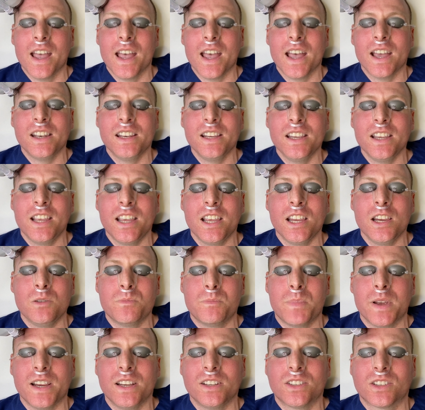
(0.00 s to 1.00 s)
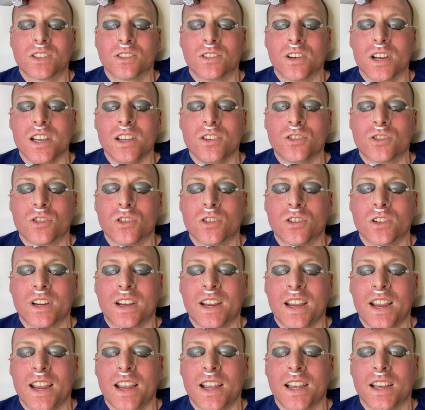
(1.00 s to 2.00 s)
Any heat-based laser
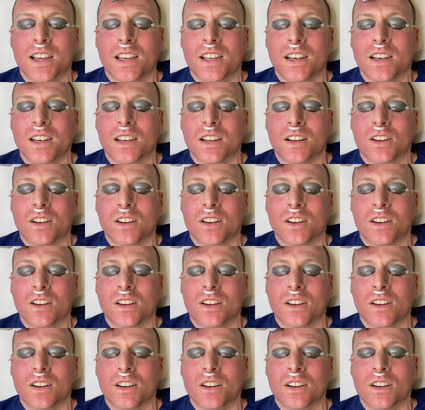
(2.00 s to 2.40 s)
can